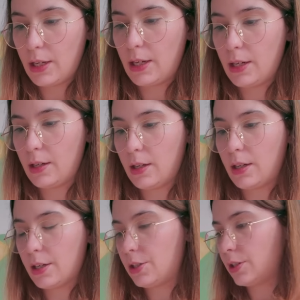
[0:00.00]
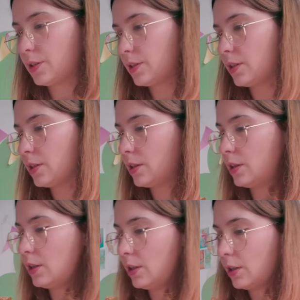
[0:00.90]
and I just
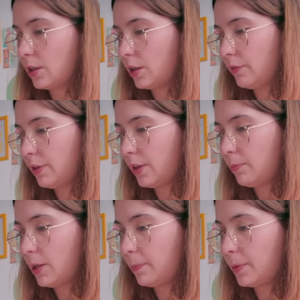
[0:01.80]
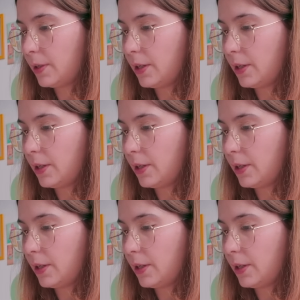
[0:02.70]
cover them up,